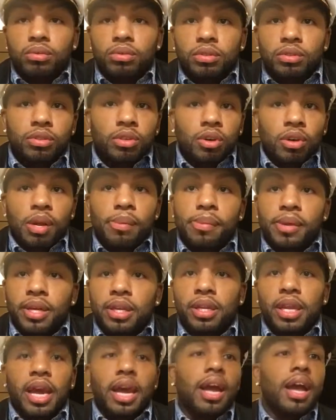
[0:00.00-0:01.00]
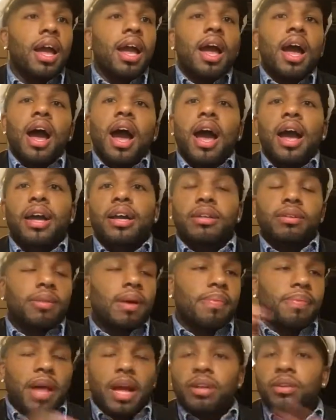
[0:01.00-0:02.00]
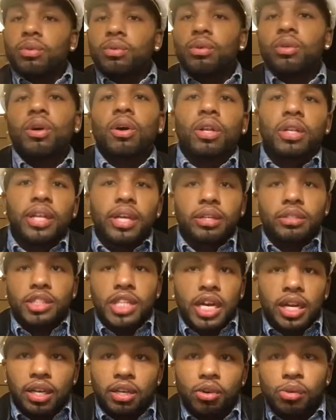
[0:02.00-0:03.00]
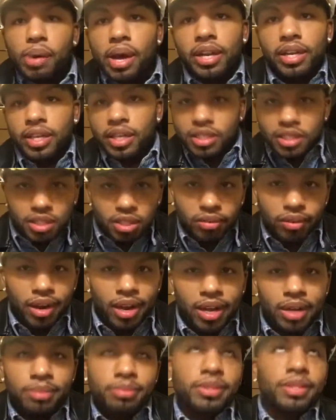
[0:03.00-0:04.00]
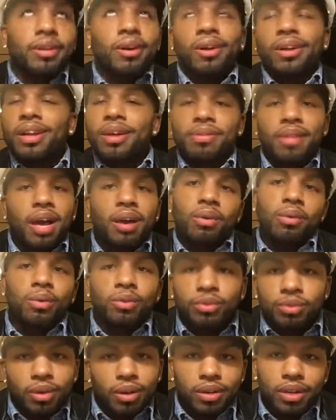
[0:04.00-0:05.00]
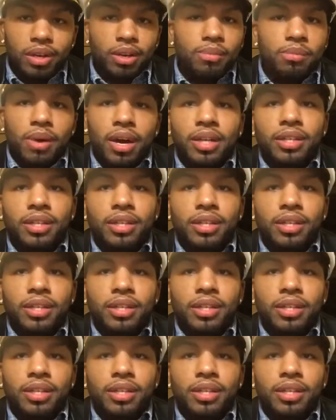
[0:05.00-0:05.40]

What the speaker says: You know what I mean? Like, I'm not doing all that, checking nobody Instagrams and all that. I'm not going to do all that anymore.